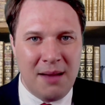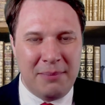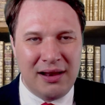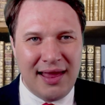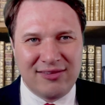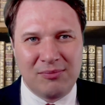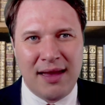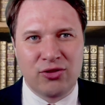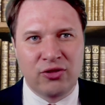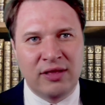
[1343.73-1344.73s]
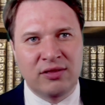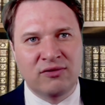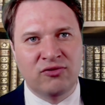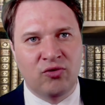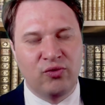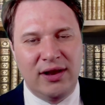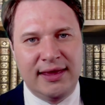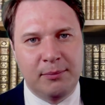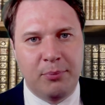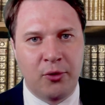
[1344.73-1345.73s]
But let's imagine that this is a
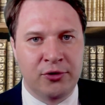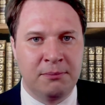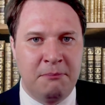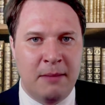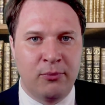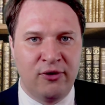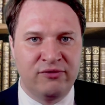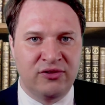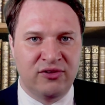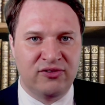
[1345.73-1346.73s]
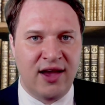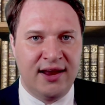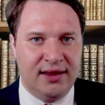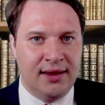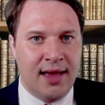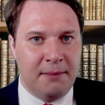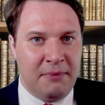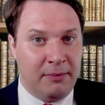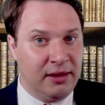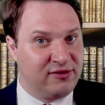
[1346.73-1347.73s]
really important member of the society.
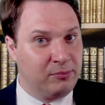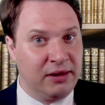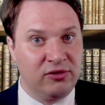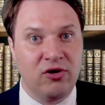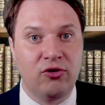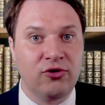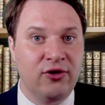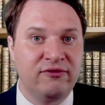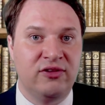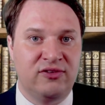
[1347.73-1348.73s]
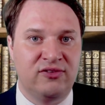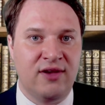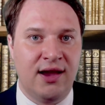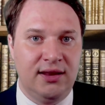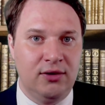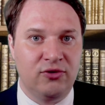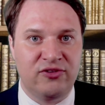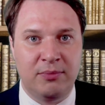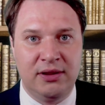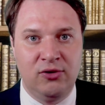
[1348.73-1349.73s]
Maybe it's a big donor of the society or
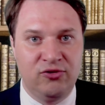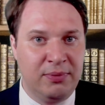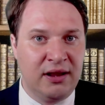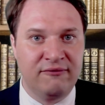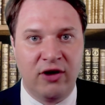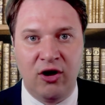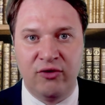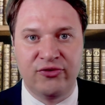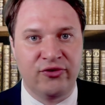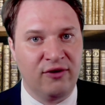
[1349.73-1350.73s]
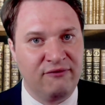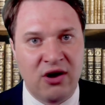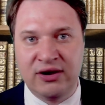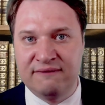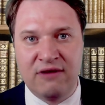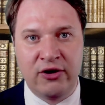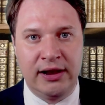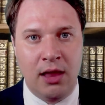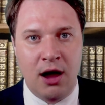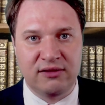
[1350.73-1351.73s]
somebody who's been involved for a very, very
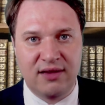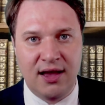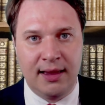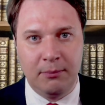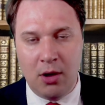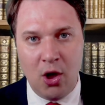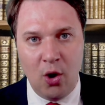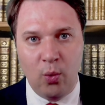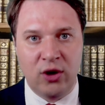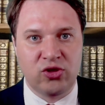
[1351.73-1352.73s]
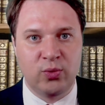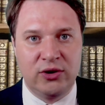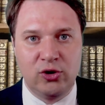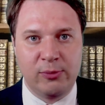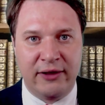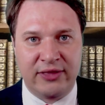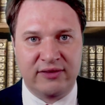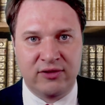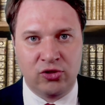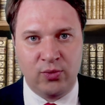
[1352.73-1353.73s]
long time. What should we do about that
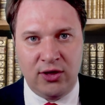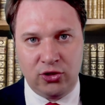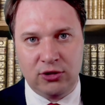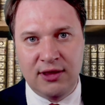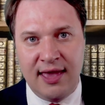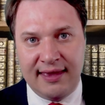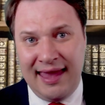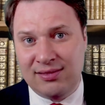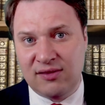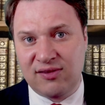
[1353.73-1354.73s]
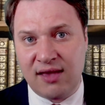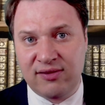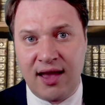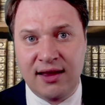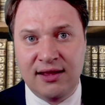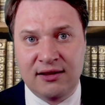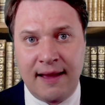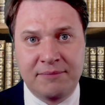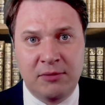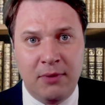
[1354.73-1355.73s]
situation? Can the society
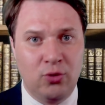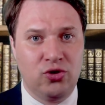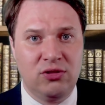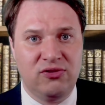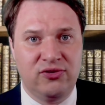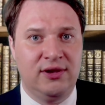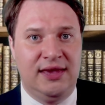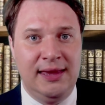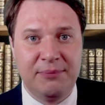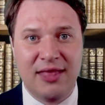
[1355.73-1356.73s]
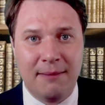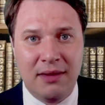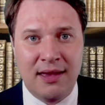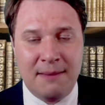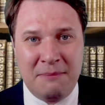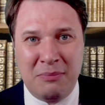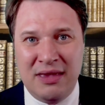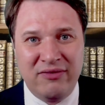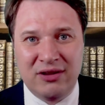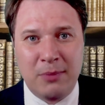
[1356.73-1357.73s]
adopt a motion to keep them? Maybe
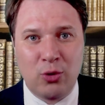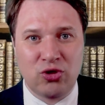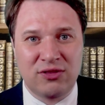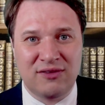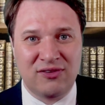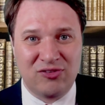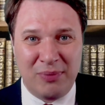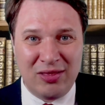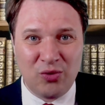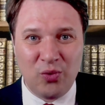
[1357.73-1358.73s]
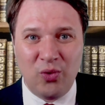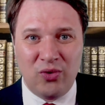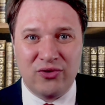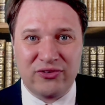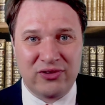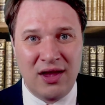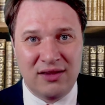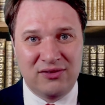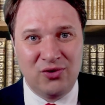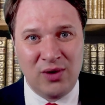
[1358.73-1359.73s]
even a motion to suspend the rules
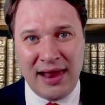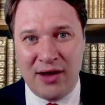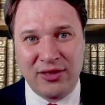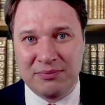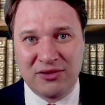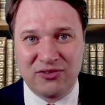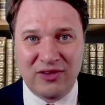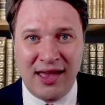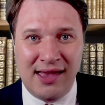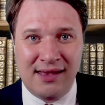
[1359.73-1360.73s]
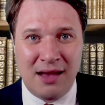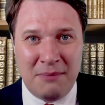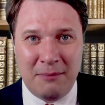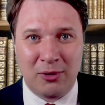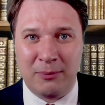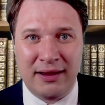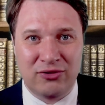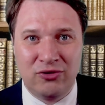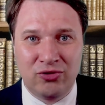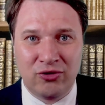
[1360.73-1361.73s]
to allow them to stay a member by a
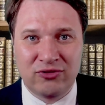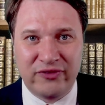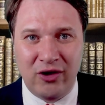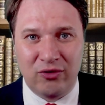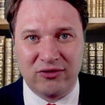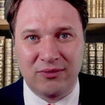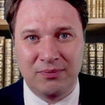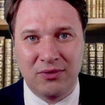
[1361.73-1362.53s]
2/3 vote?